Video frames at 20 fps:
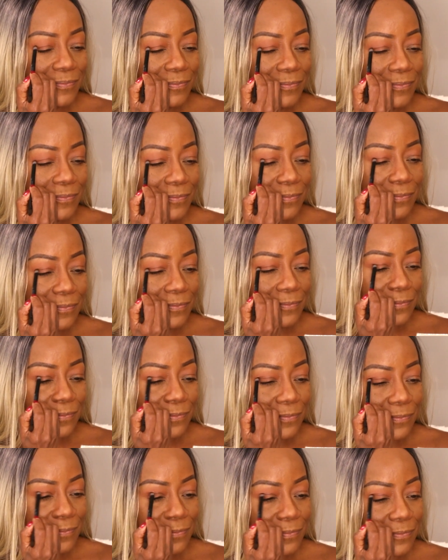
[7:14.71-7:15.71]

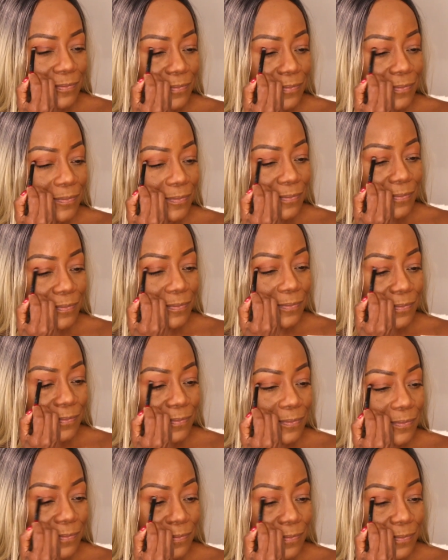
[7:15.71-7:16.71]

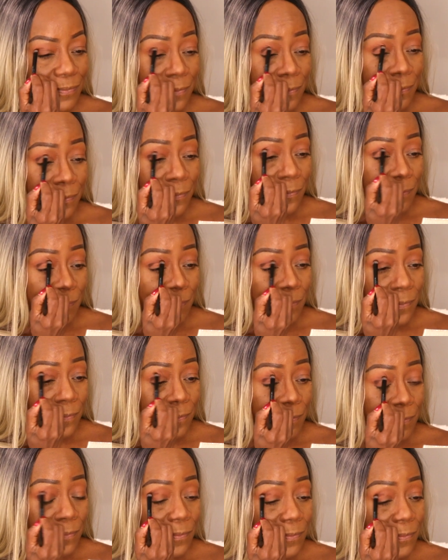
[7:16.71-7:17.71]
(silence)